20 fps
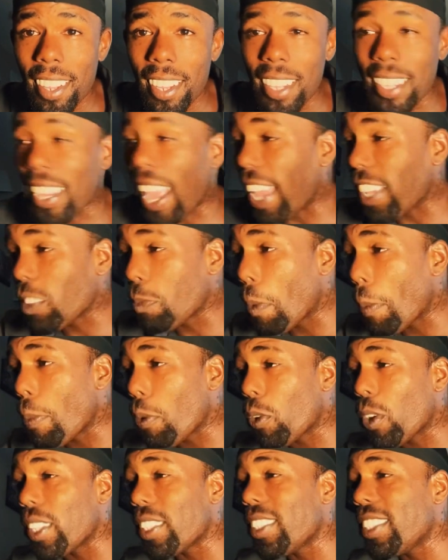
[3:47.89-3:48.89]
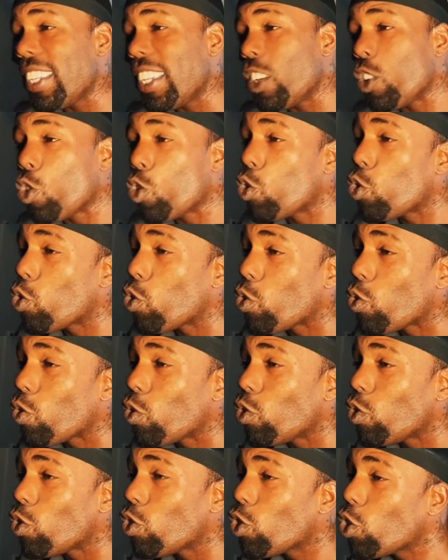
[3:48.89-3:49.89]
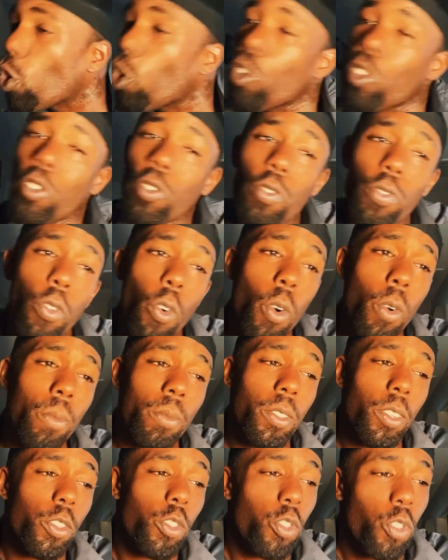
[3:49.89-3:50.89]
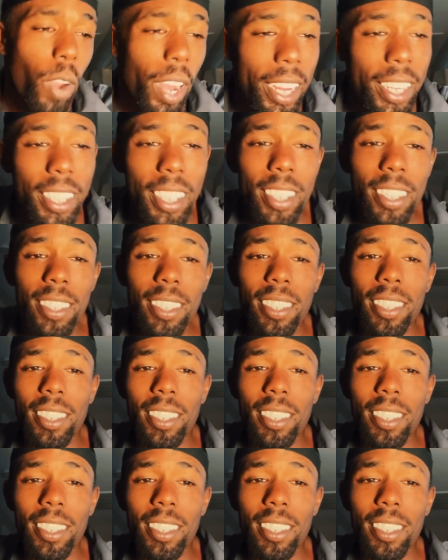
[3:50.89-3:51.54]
Yes, people can see certain forms of greatness